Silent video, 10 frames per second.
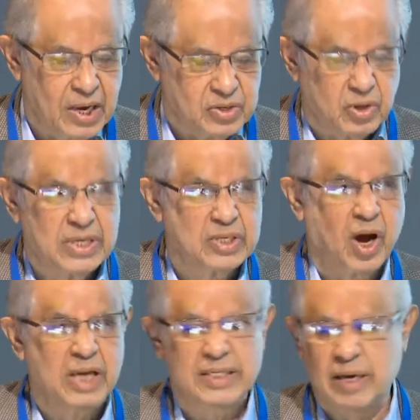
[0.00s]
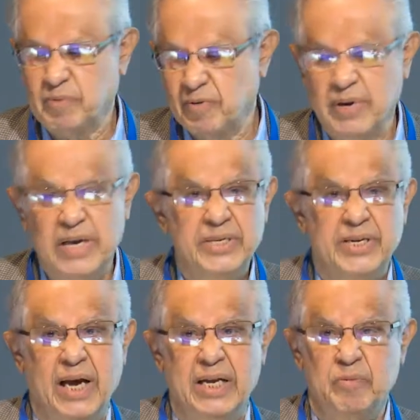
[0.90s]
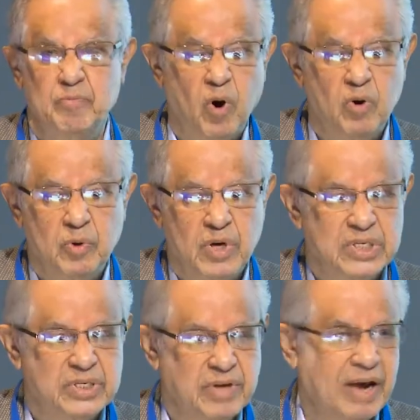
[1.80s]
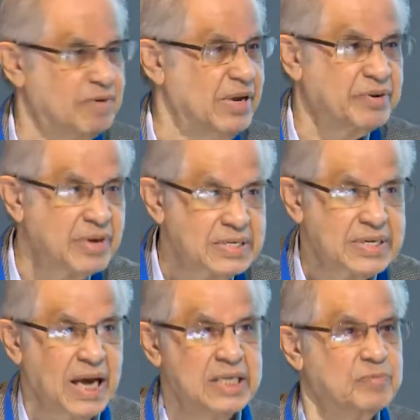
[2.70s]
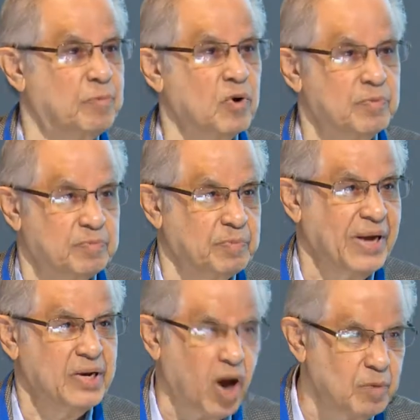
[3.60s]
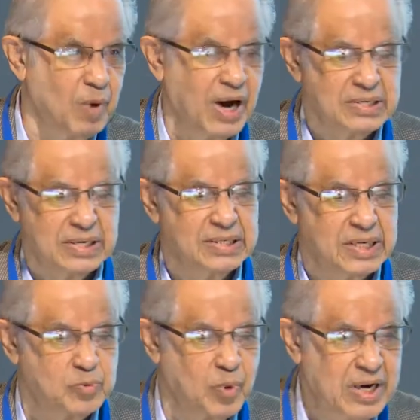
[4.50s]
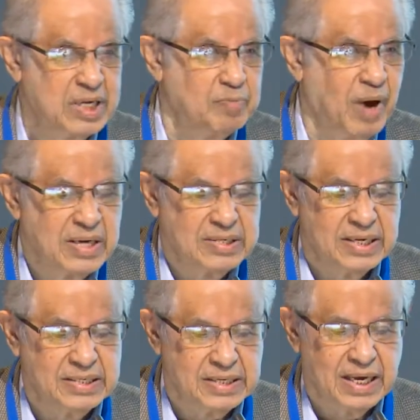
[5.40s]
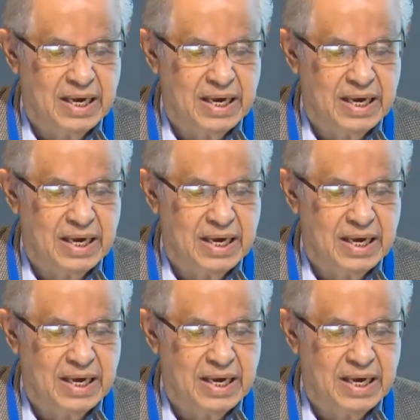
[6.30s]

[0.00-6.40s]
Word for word: So this concept of an Asiatic mode was heavily criticized both by non-Marxists as well as Marxists,